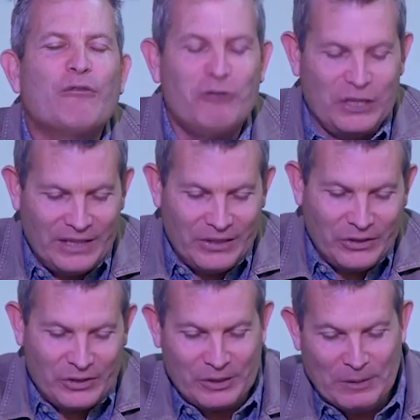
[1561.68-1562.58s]
of
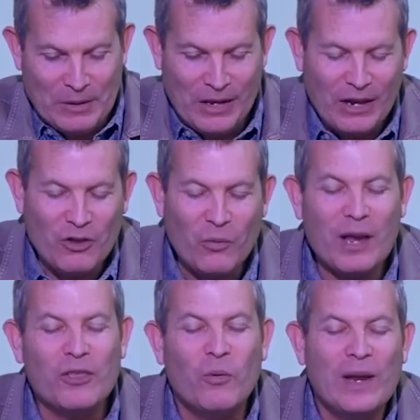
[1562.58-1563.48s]
Jesus in the
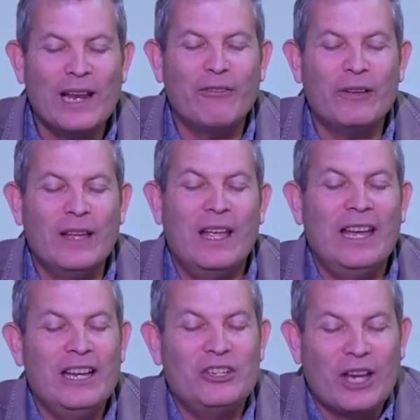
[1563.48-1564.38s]
way that we love it,
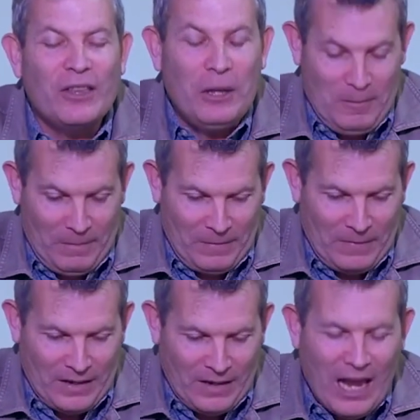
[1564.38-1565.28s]
each other
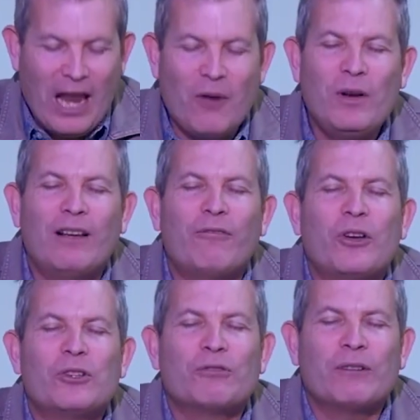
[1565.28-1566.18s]
and we love
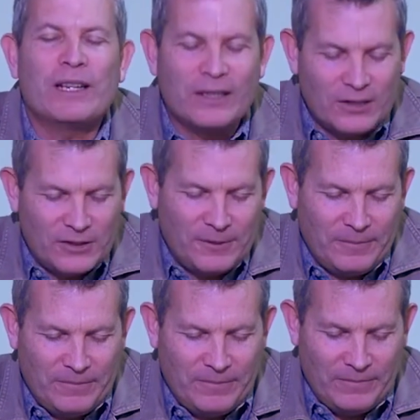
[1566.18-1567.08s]
those around us.
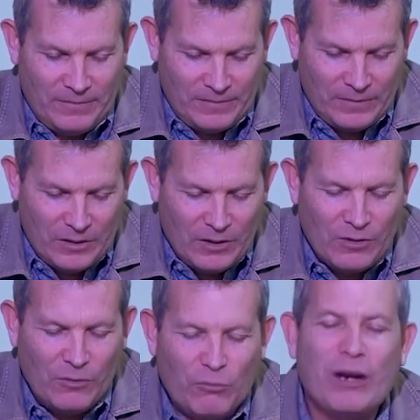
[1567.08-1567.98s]

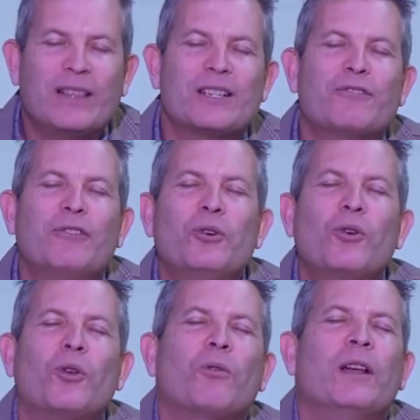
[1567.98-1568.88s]
Pray this for your
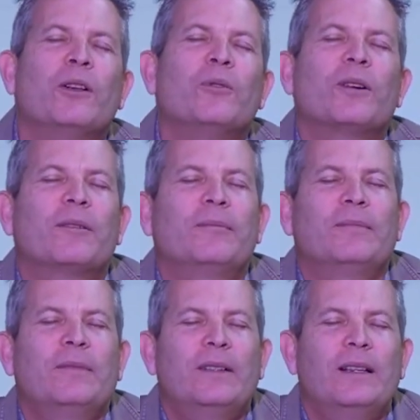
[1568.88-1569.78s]
glory, Lord.
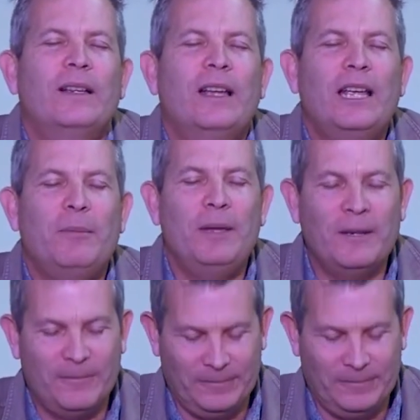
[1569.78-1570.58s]
Amen.